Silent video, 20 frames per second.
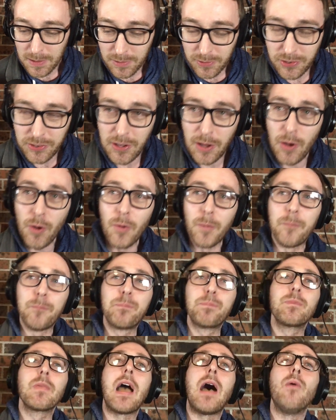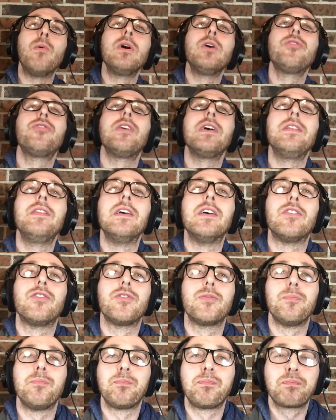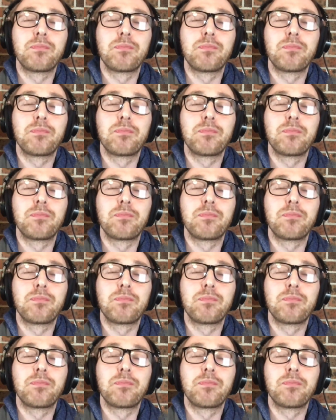So I will say this.